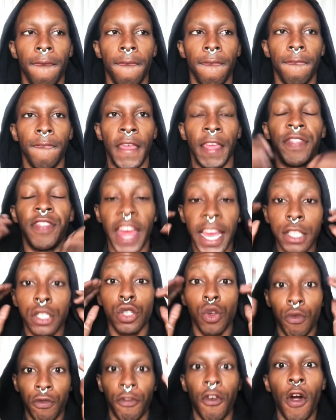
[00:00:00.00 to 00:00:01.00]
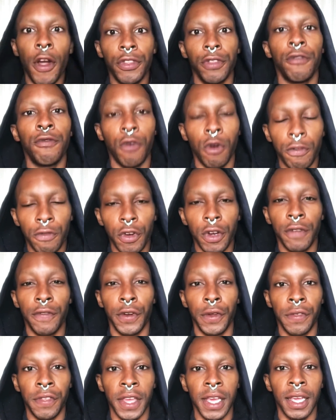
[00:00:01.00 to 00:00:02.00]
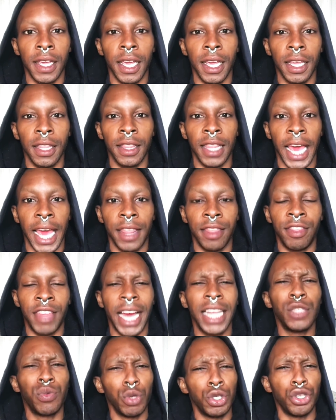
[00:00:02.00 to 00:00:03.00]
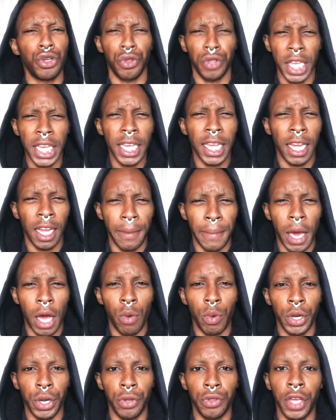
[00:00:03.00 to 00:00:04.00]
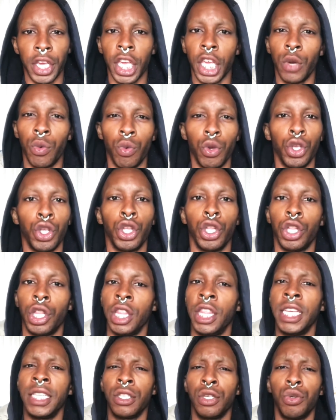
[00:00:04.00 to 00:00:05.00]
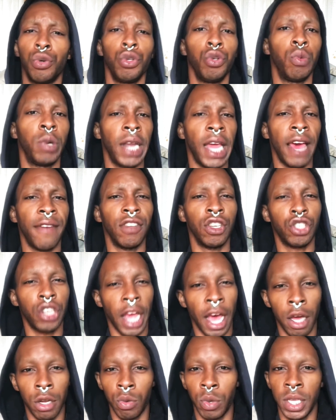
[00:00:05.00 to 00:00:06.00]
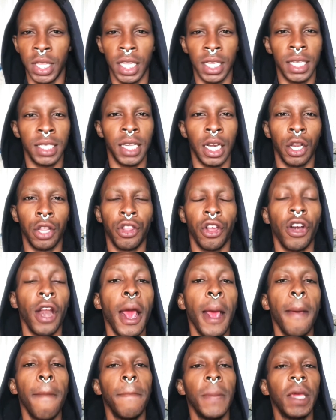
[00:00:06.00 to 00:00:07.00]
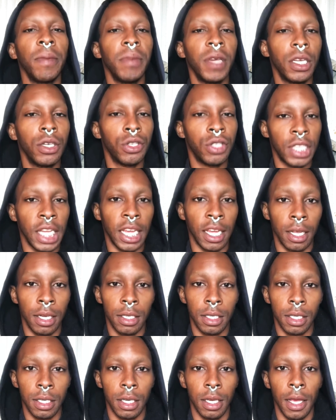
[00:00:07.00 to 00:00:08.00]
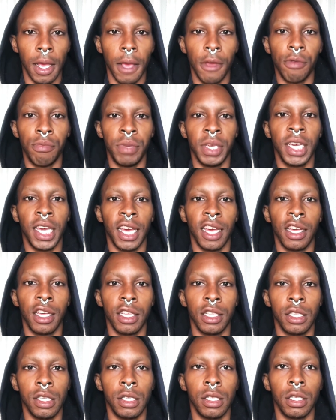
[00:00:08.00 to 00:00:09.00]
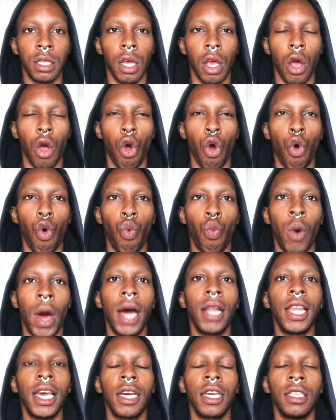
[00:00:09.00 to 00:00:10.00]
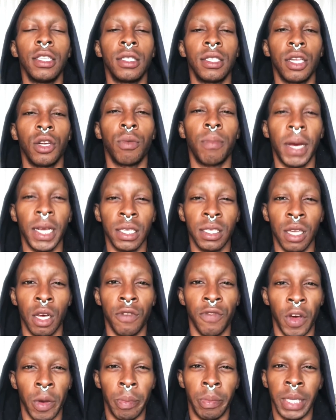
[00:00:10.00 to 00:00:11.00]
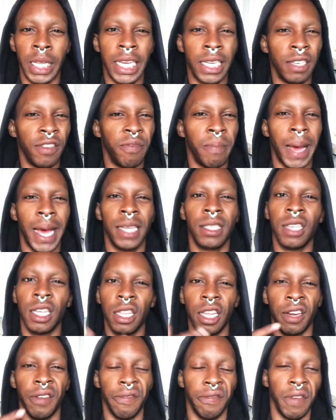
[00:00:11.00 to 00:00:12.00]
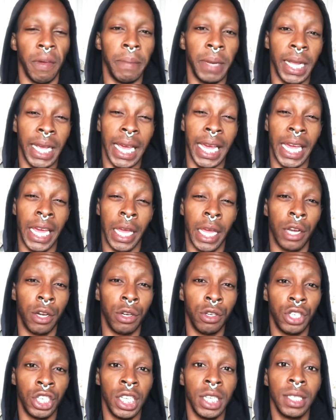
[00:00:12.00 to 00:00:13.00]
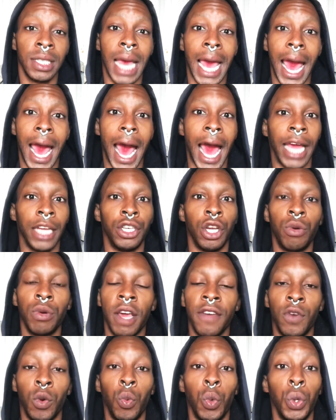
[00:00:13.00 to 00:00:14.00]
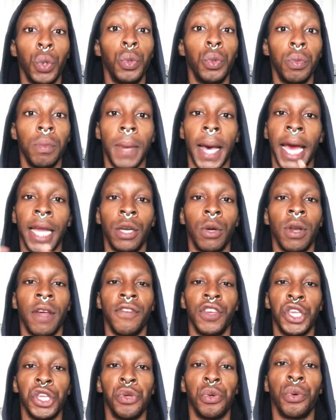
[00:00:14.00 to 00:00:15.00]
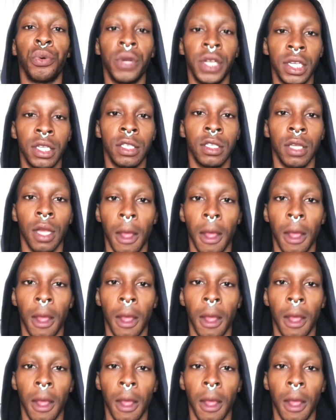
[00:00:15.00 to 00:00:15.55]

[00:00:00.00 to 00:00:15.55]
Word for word: that that's so far in the forefront of your thinking that that's what you're thinking about when you're thinking this is who you want to have a child with and this and the third. Make me understand because while I consider myself a blend of masculine and feminine energies, I don't have a womb, I don't have a uterus,